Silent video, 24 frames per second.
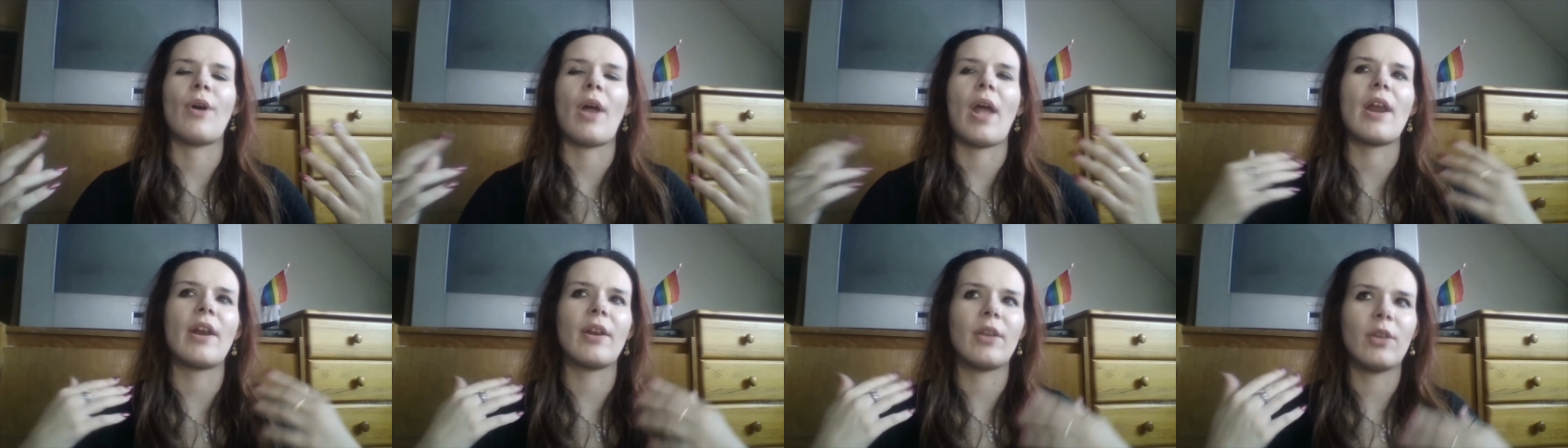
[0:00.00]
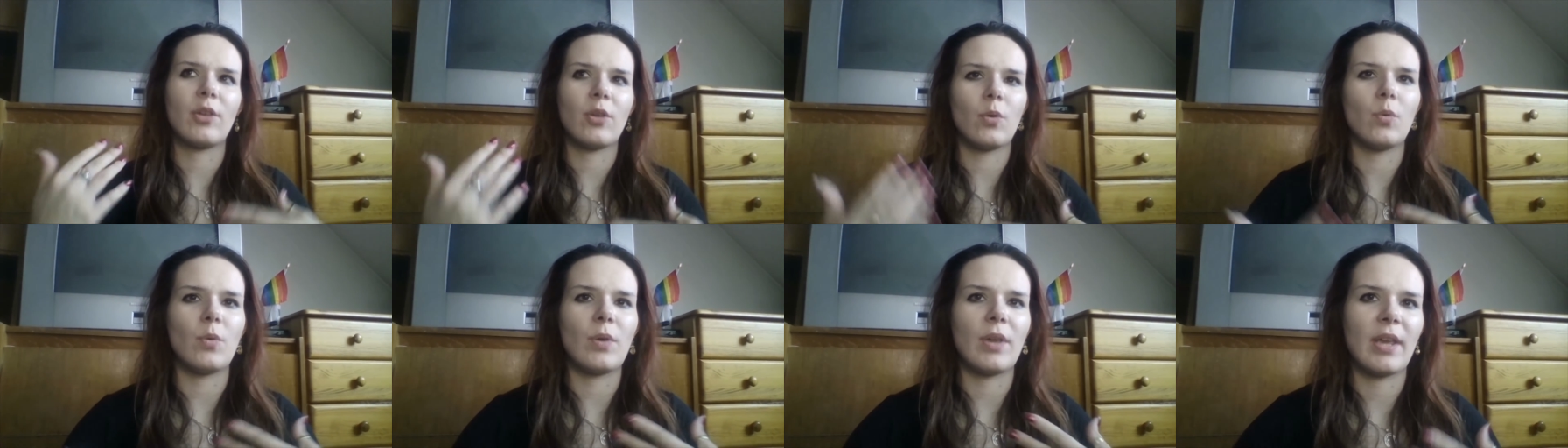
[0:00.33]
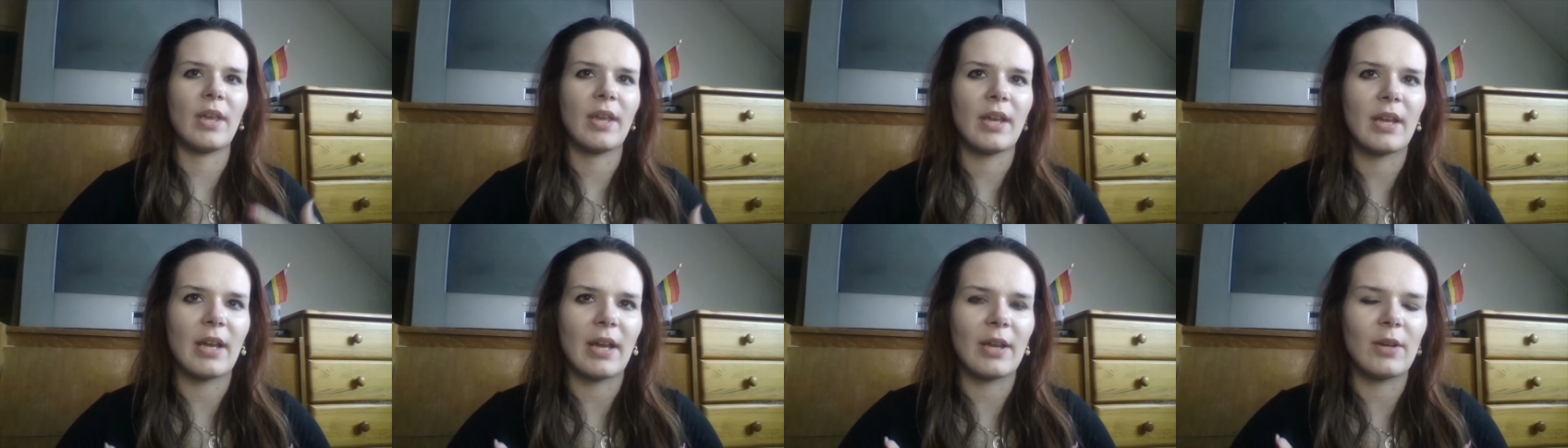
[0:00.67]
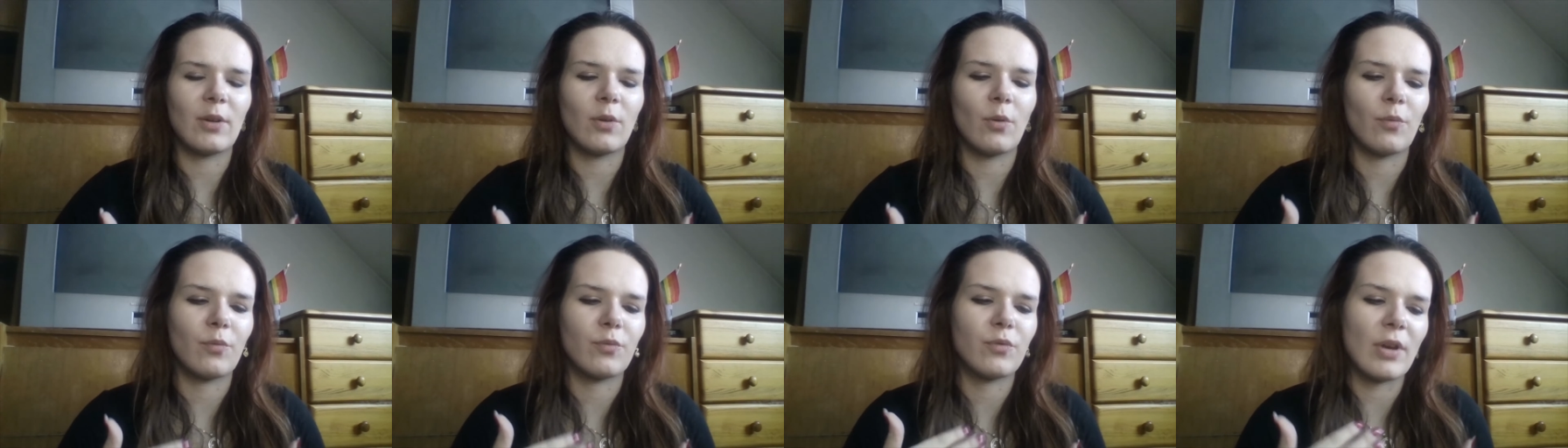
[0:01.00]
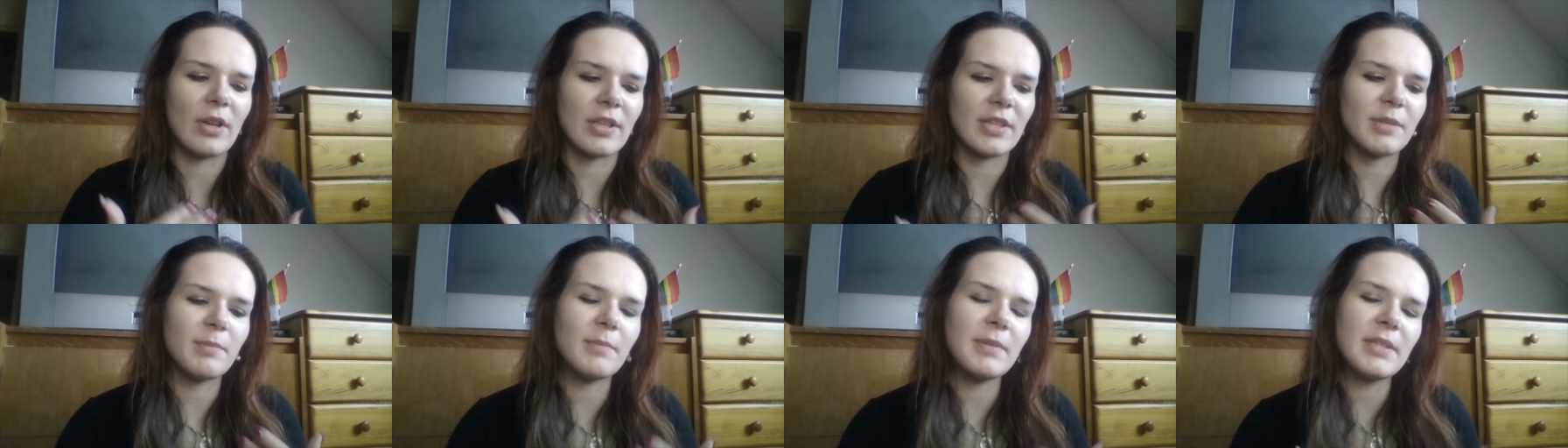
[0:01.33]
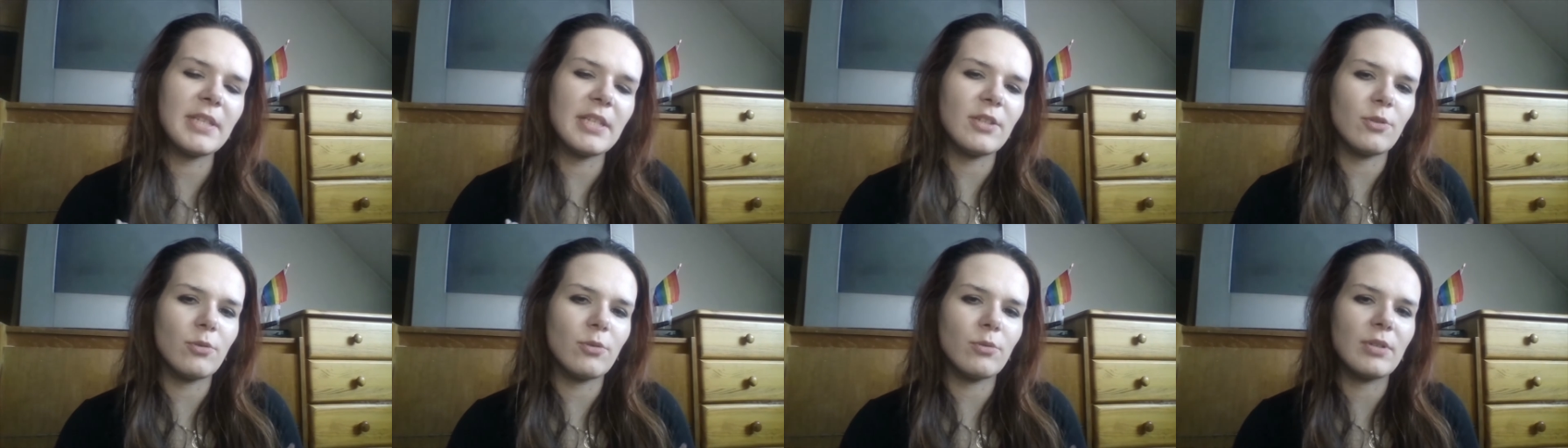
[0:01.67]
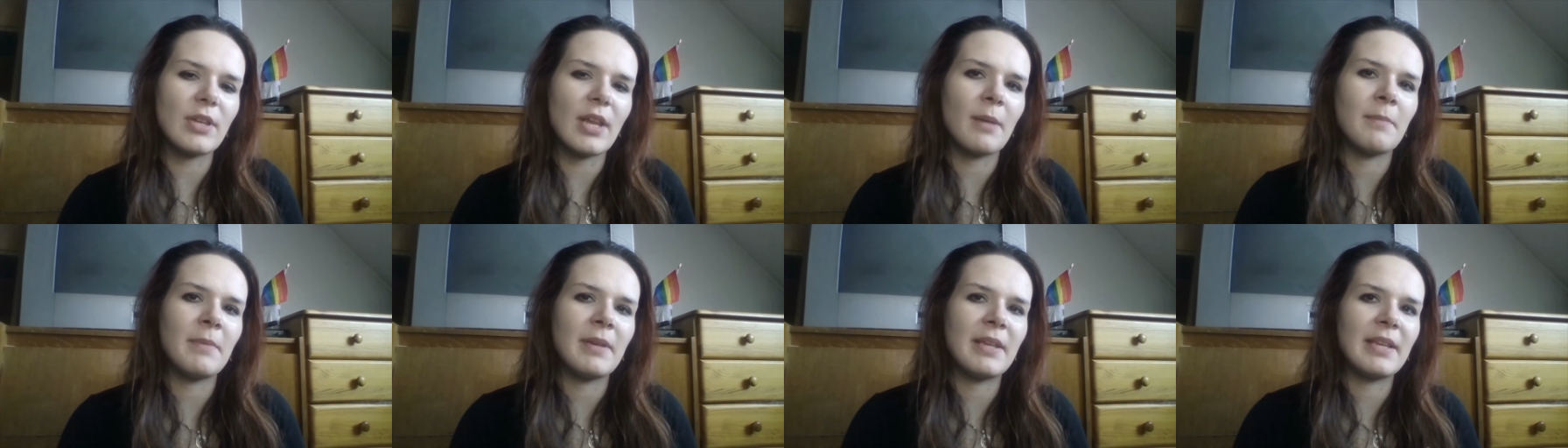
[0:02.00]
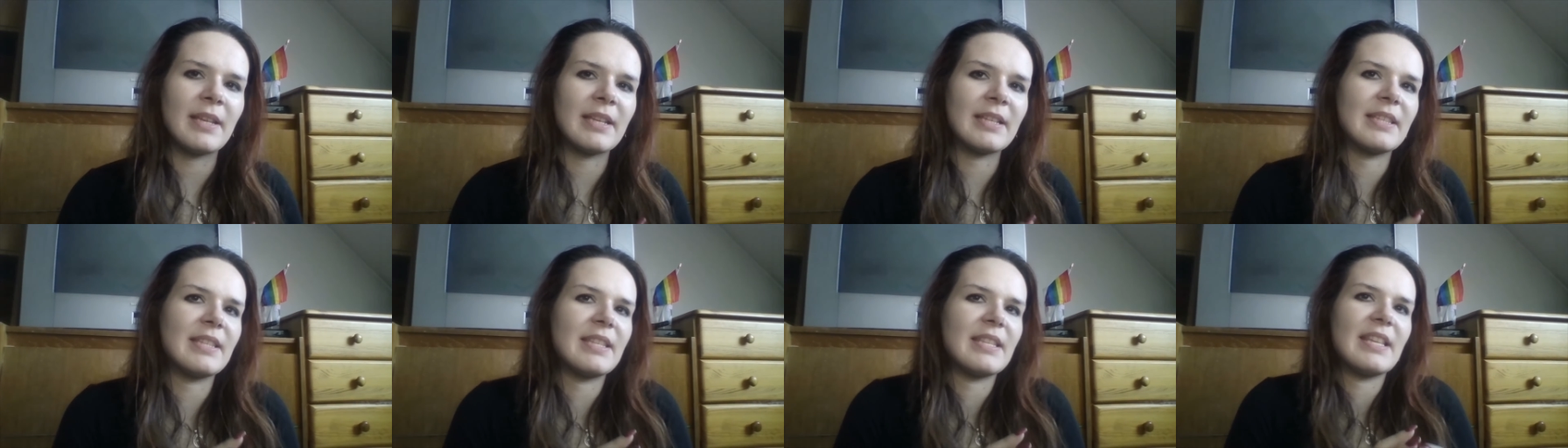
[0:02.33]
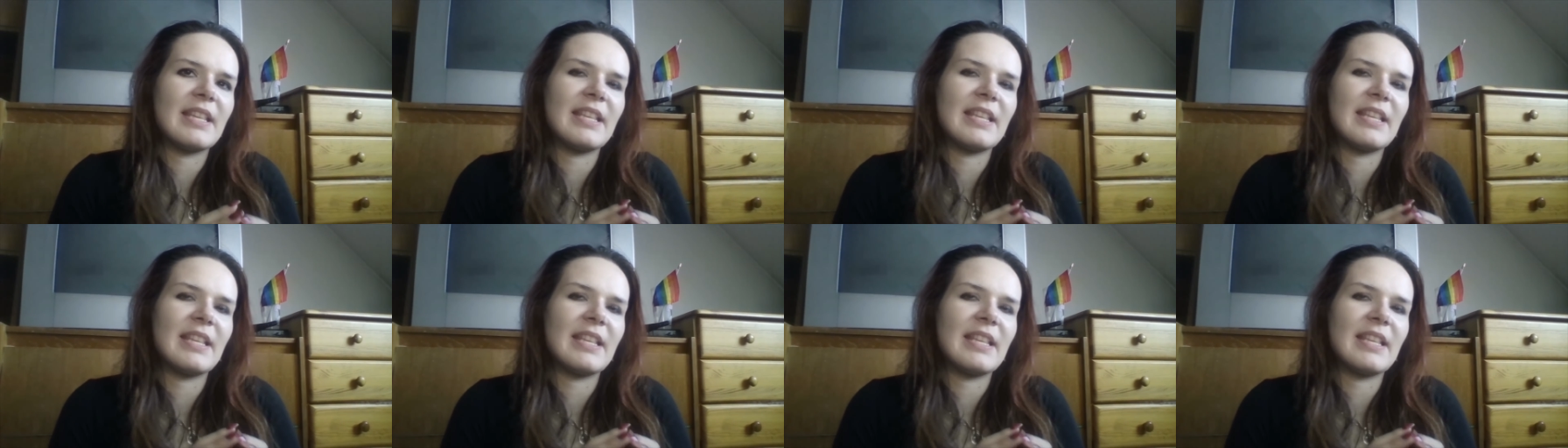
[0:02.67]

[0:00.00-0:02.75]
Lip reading: arguing, kind of transmitted to them in